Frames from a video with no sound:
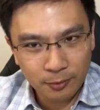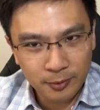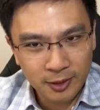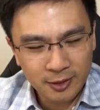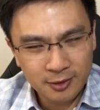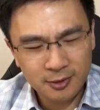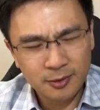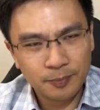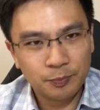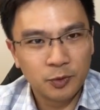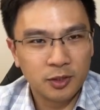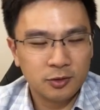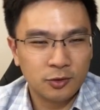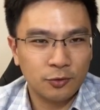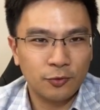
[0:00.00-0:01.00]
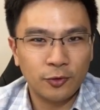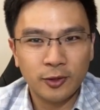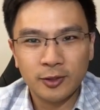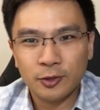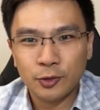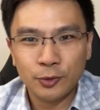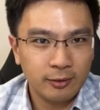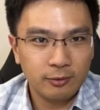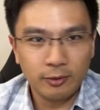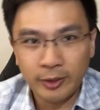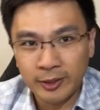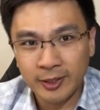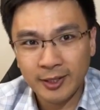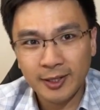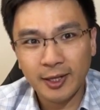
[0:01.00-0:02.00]
So for the 2
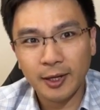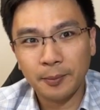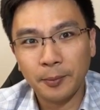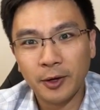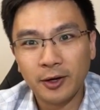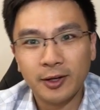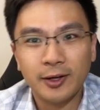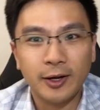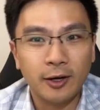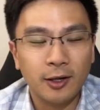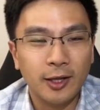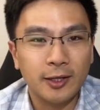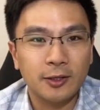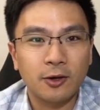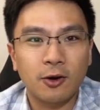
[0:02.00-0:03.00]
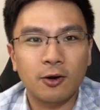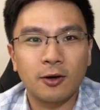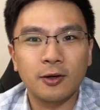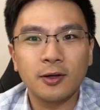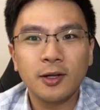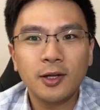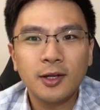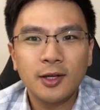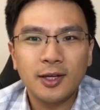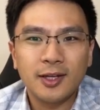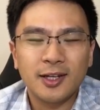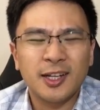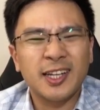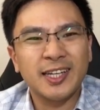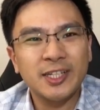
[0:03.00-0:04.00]
American Airline card, each
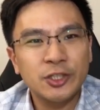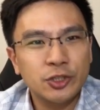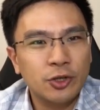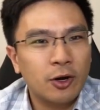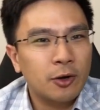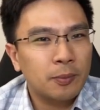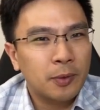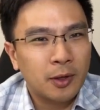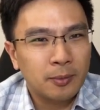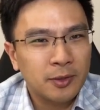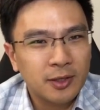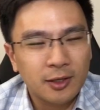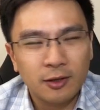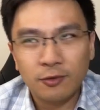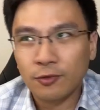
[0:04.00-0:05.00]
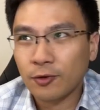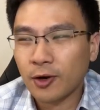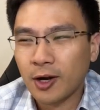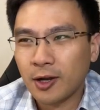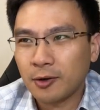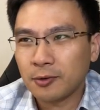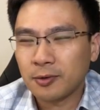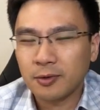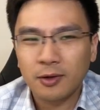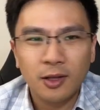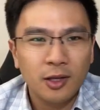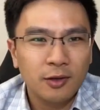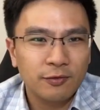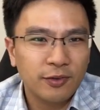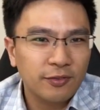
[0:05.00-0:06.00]
card probably give around 50 to
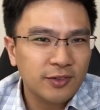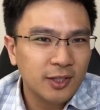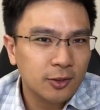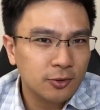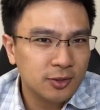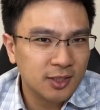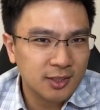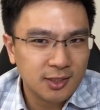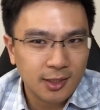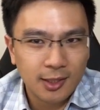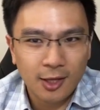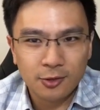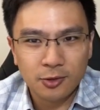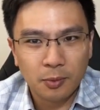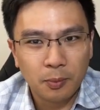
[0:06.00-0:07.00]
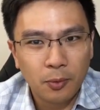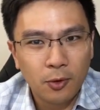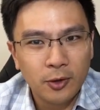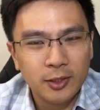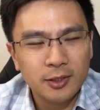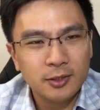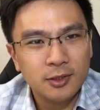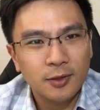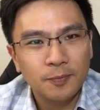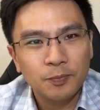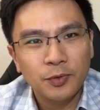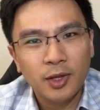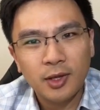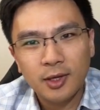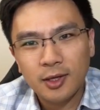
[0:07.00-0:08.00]
60,000 points.
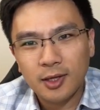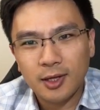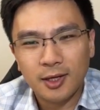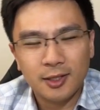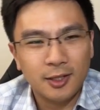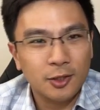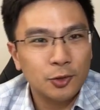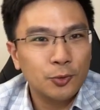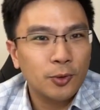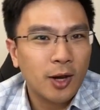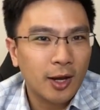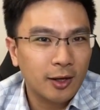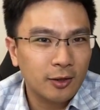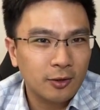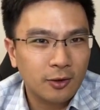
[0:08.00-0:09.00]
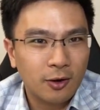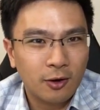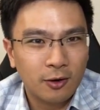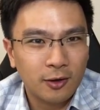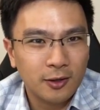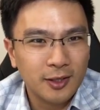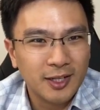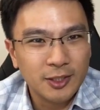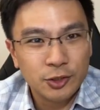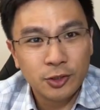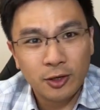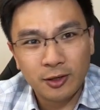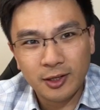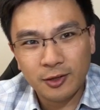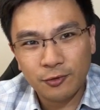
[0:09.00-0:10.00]
The 2 Hyatt card, each card gave
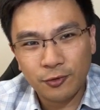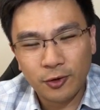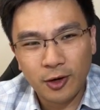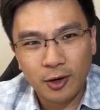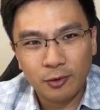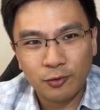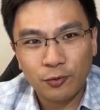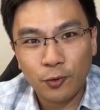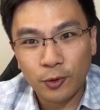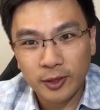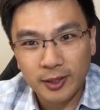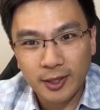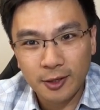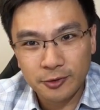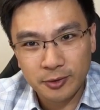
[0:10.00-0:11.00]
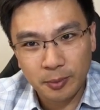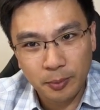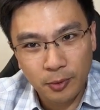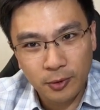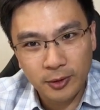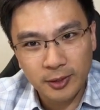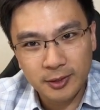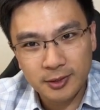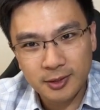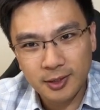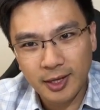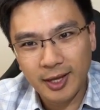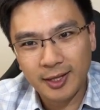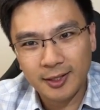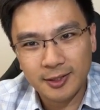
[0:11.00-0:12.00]
around 40,000 points, and the Chase
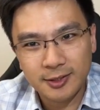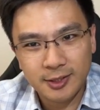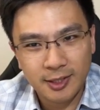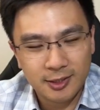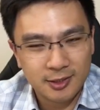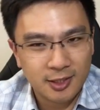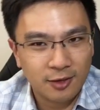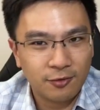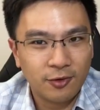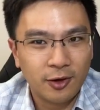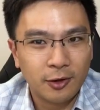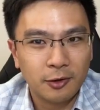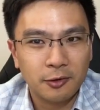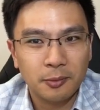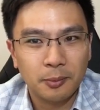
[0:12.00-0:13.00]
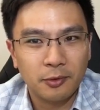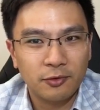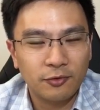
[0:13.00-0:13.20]
Sapphire Preferred